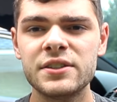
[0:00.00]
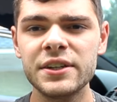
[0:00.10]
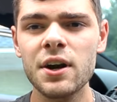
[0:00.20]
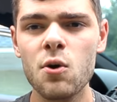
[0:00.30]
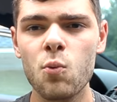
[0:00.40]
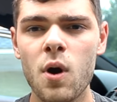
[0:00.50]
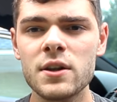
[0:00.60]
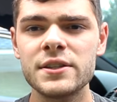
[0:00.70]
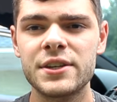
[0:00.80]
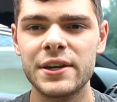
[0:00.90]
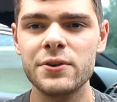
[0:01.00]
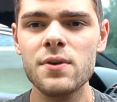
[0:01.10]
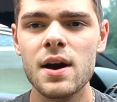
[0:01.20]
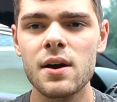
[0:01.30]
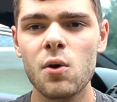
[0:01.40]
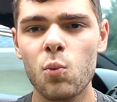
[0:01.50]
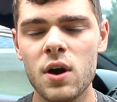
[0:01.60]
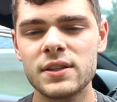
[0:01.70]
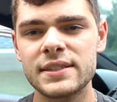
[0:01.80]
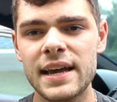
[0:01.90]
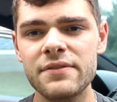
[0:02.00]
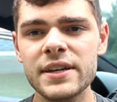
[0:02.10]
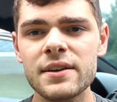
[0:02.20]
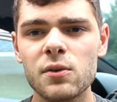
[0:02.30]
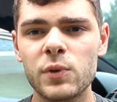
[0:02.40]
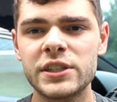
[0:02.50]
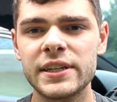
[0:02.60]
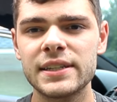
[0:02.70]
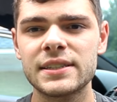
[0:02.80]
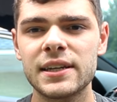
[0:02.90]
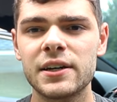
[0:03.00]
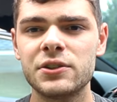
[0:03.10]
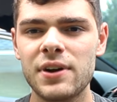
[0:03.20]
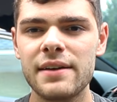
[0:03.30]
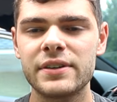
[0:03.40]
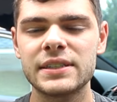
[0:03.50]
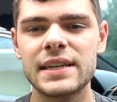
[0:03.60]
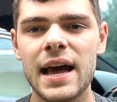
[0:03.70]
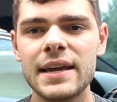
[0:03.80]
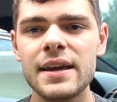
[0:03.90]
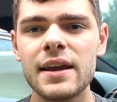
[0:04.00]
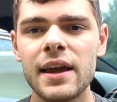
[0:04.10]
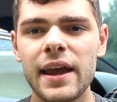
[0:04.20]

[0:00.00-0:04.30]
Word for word: zero one two one seven, which is the driver's side,